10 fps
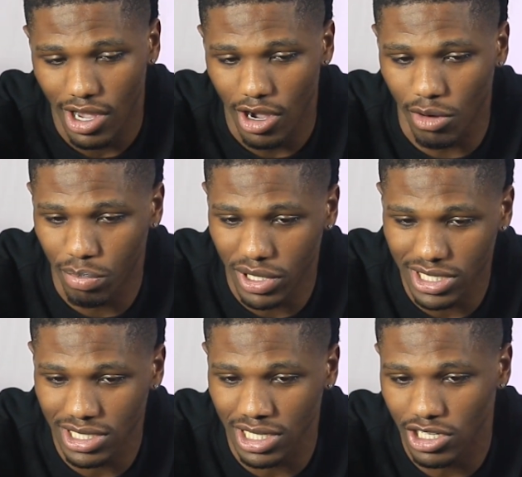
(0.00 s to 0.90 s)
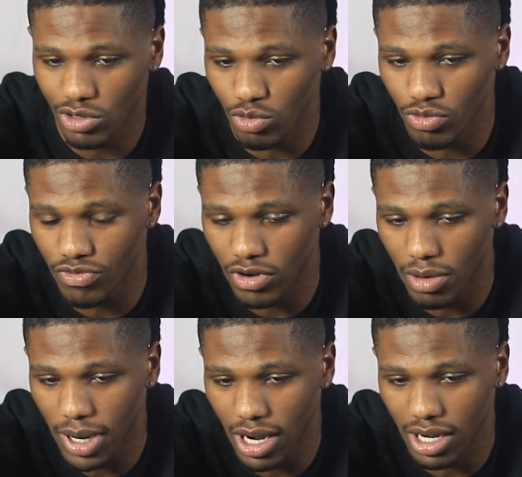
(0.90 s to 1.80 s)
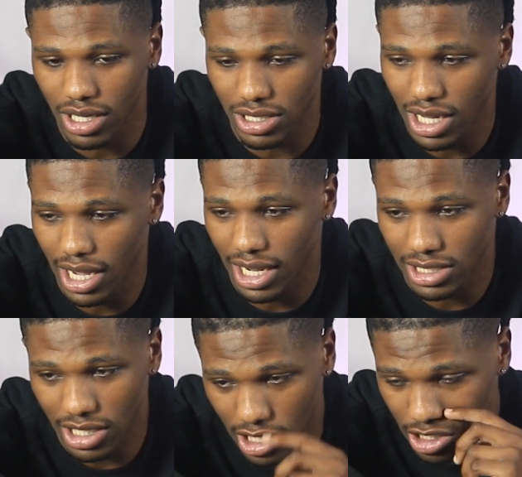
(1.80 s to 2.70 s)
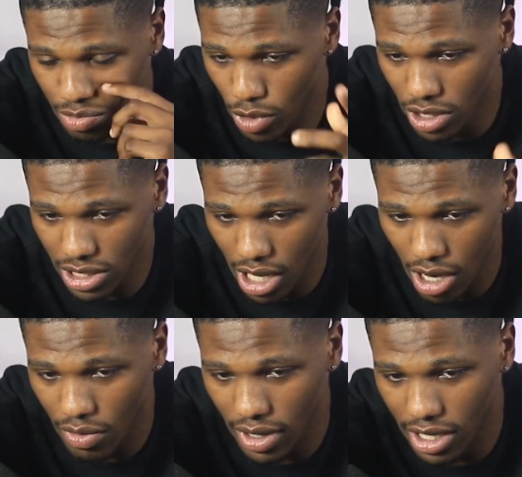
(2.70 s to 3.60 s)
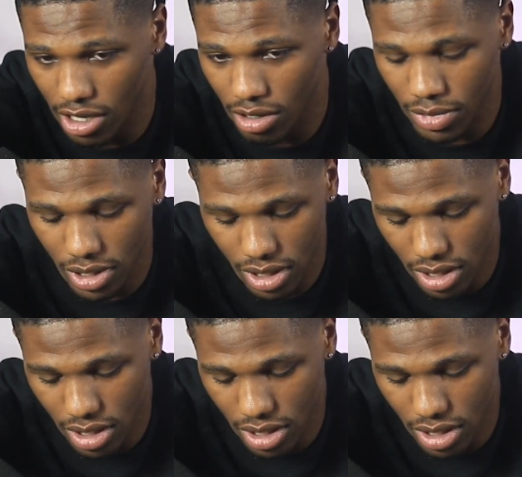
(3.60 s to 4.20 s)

I'm pushing it through football, cause like I said, sports always kept me